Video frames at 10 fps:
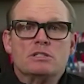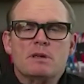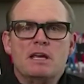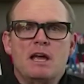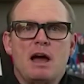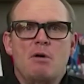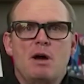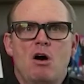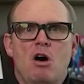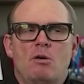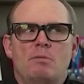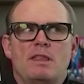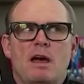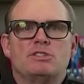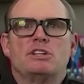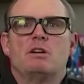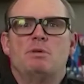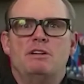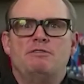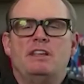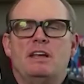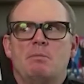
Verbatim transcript: to me, I went home and that was an epiphany.